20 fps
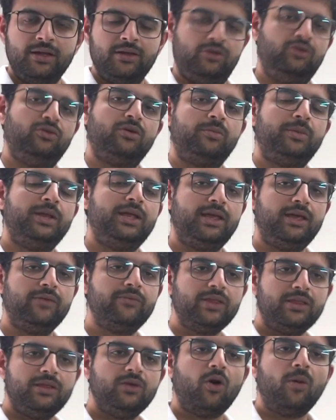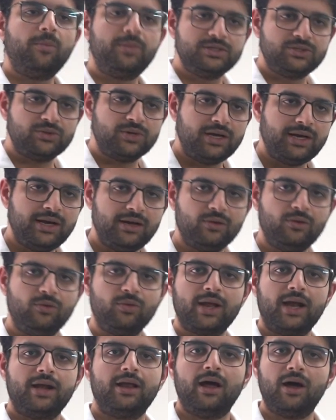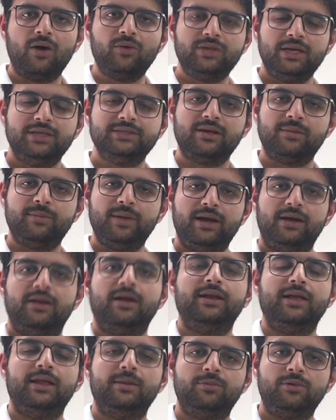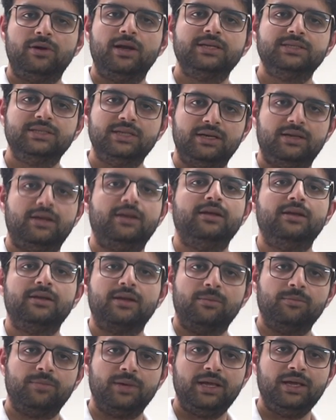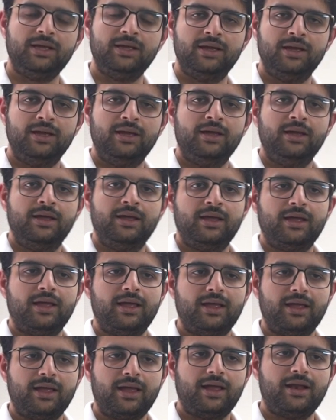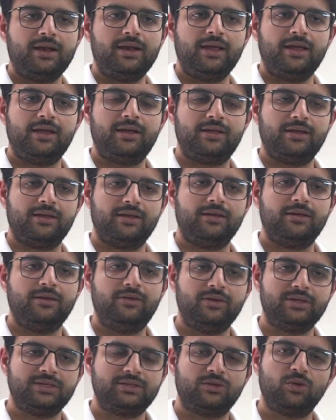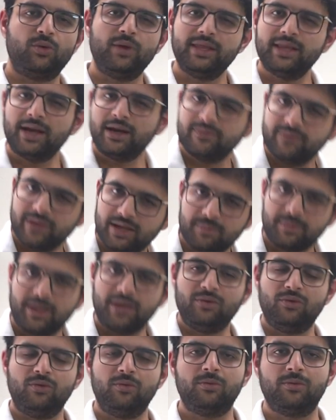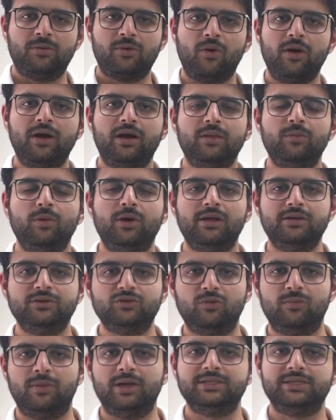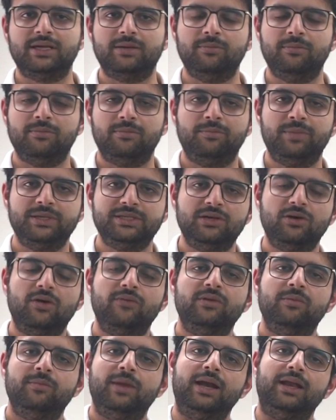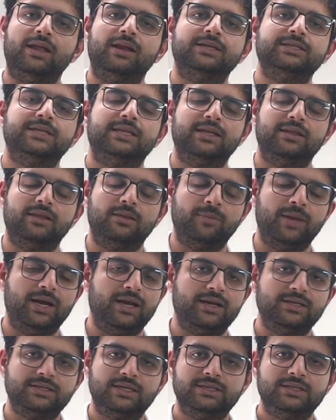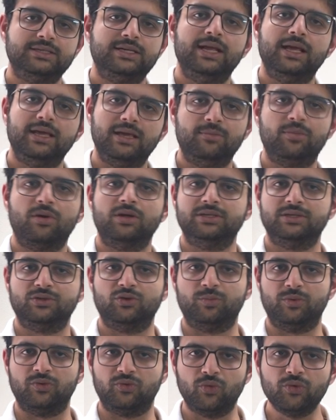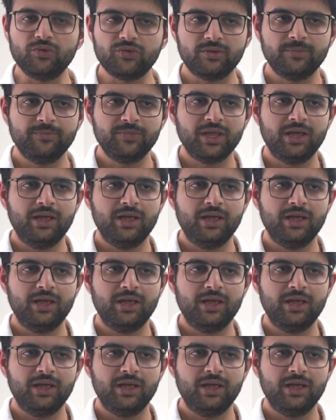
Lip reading: You're being given the opportunity to look at how things are being done in production in a real company. And like you're throwing that away by, you know, contributing so much and pissing off the maintainers, and then the maintainers are just taking projects open source.